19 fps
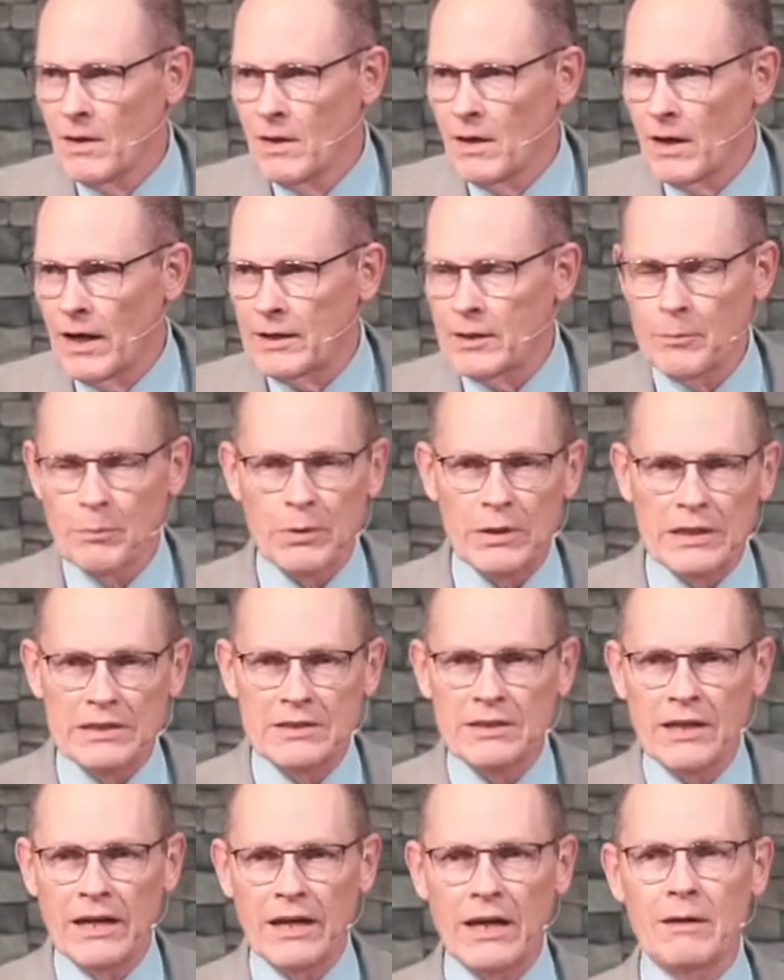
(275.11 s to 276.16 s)
And the police
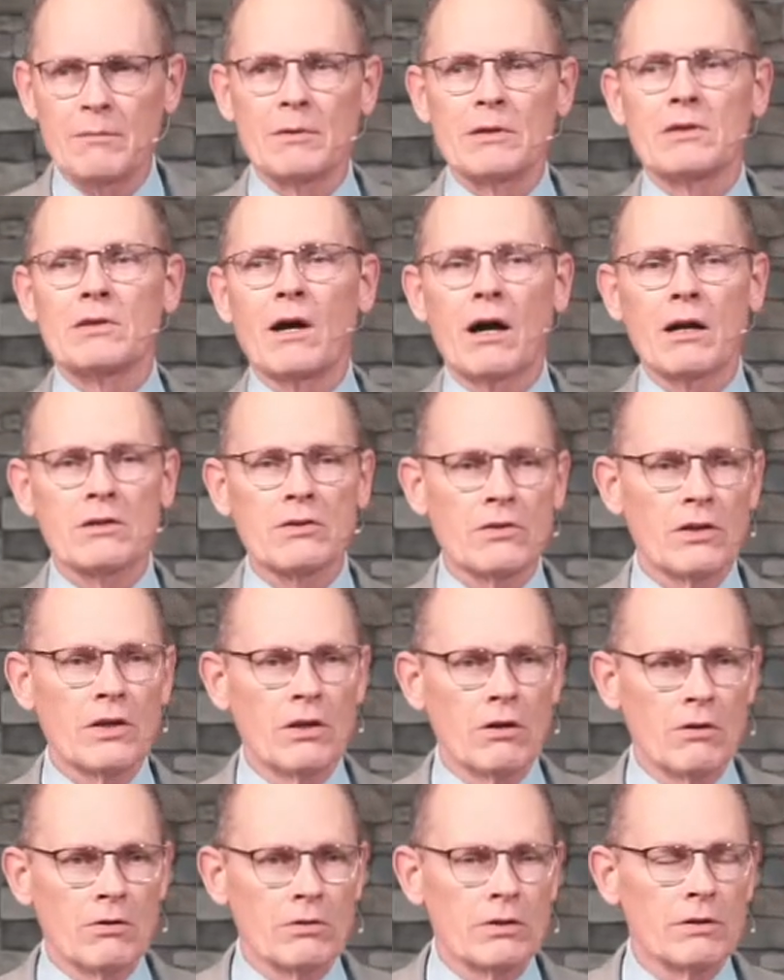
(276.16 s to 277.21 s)
came and talked to the
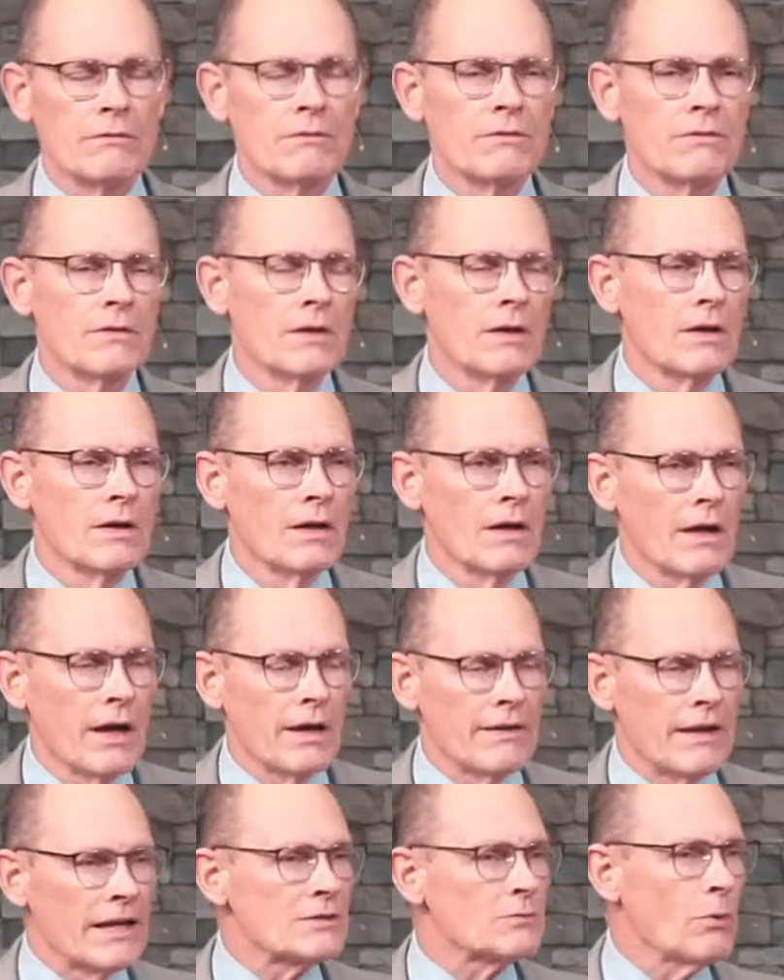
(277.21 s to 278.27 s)
owner. And
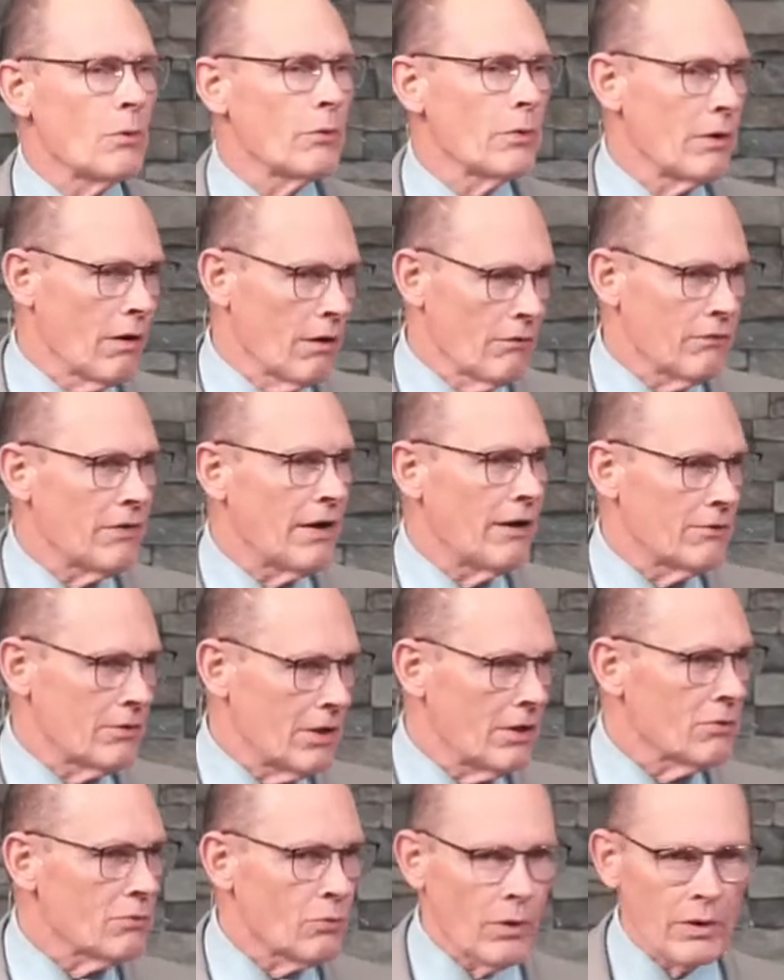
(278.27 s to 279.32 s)
that's when we all found
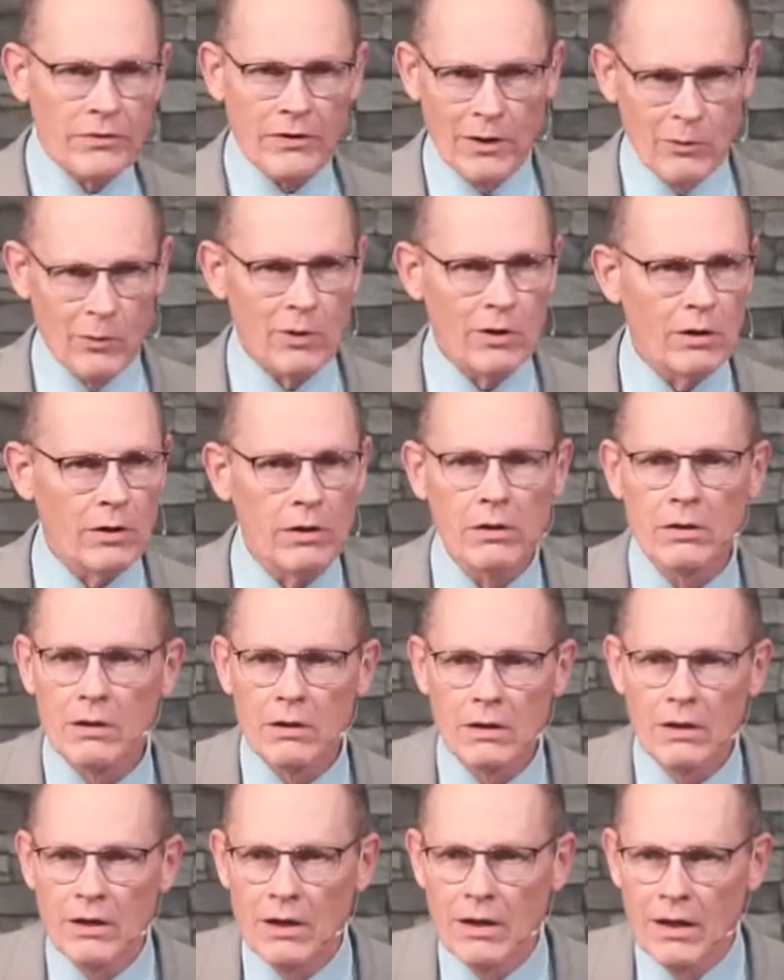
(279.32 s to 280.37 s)
out what they were.
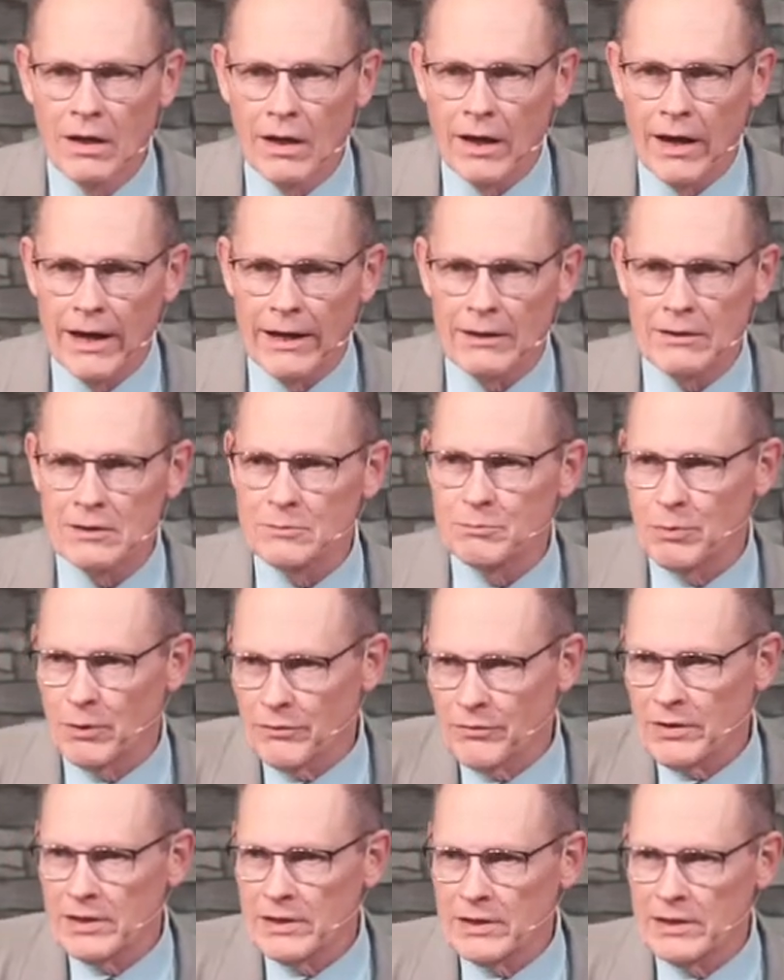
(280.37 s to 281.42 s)
And it's
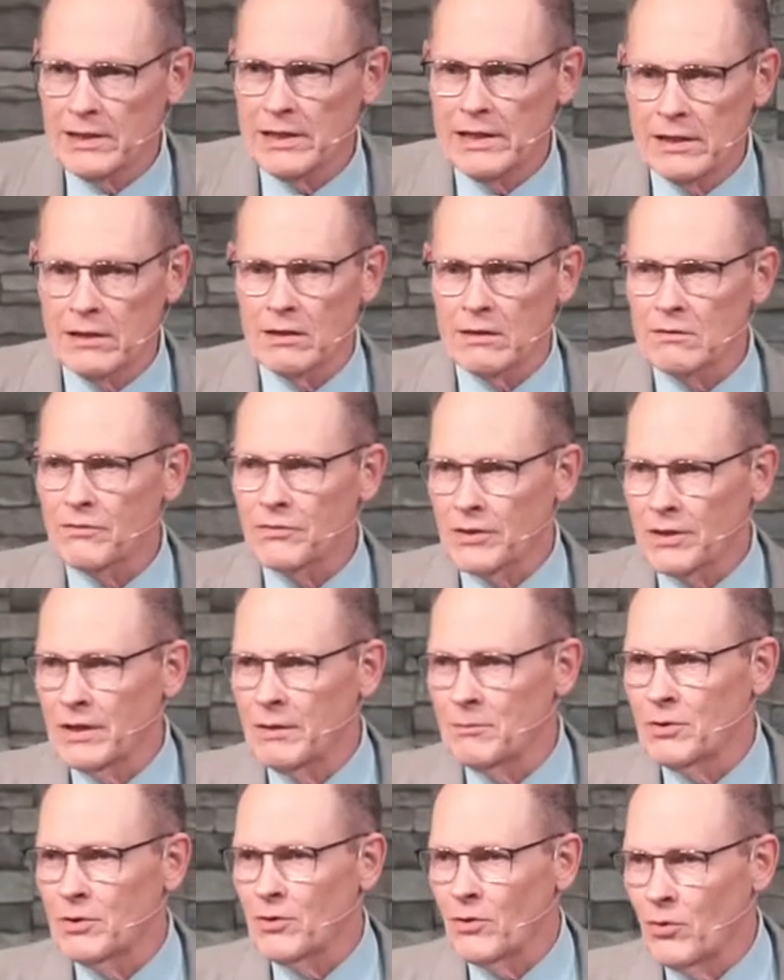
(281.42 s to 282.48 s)
perfectly legal for him
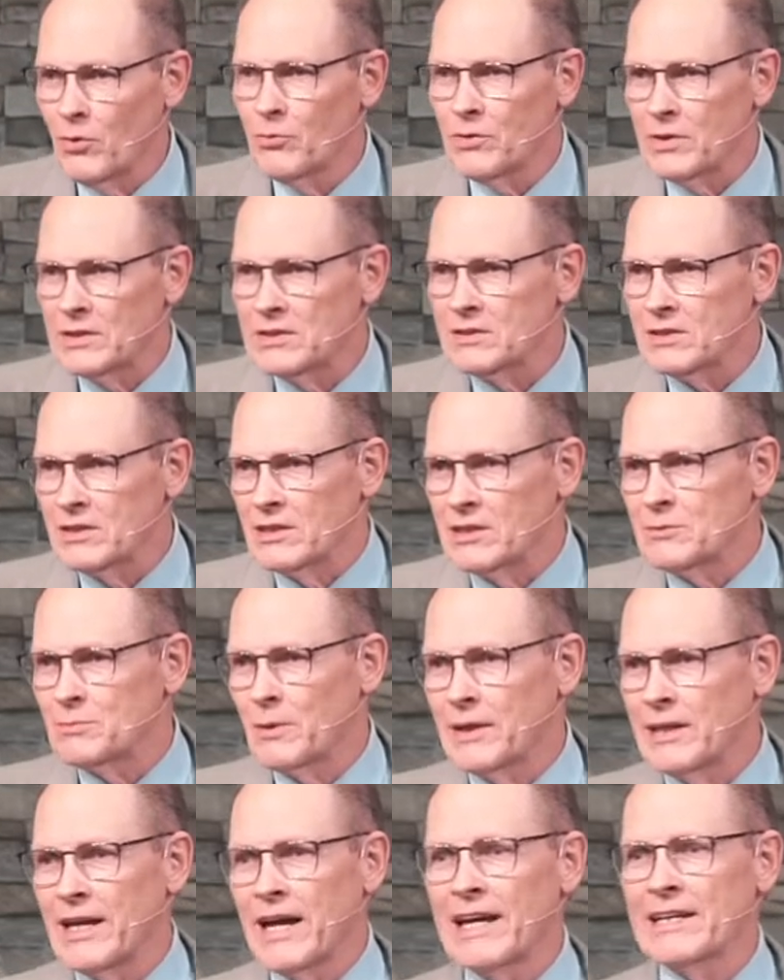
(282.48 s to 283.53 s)
to own these things, but
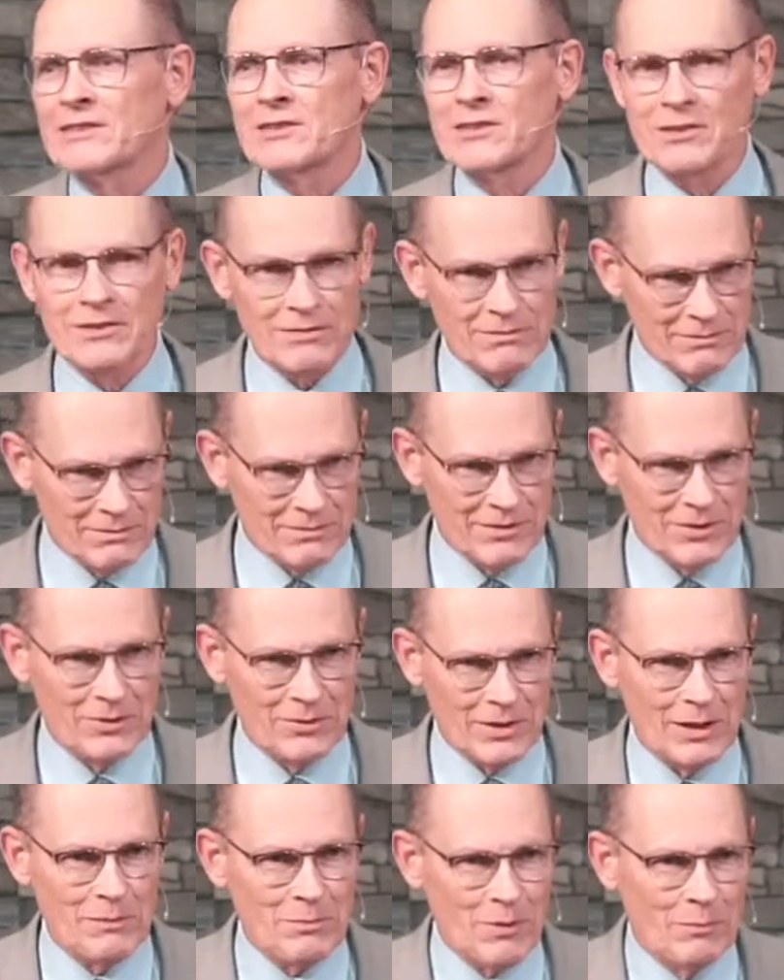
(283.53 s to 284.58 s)
he has to, you know,
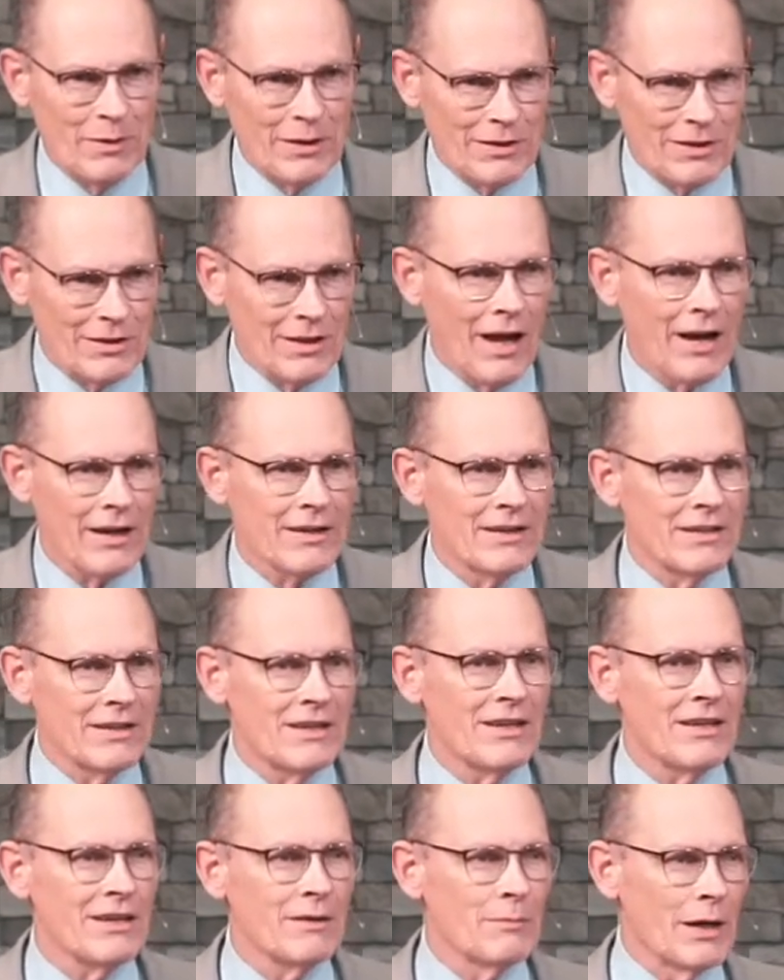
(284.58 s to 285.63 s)
keep them under lock and
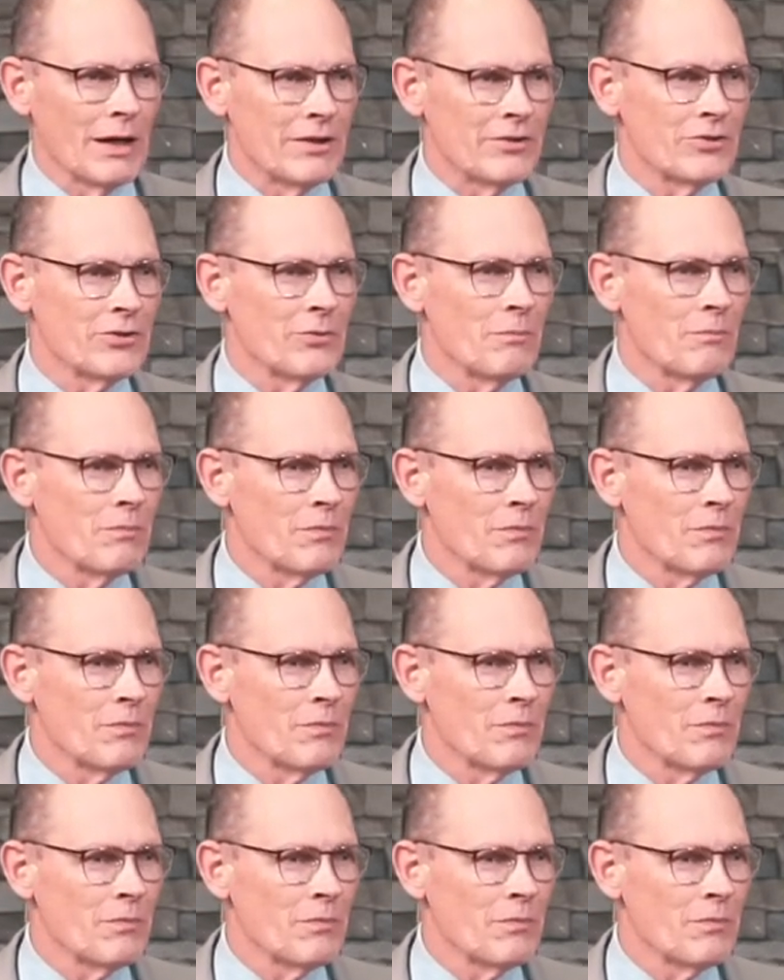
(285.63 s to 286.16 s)
key, mind you.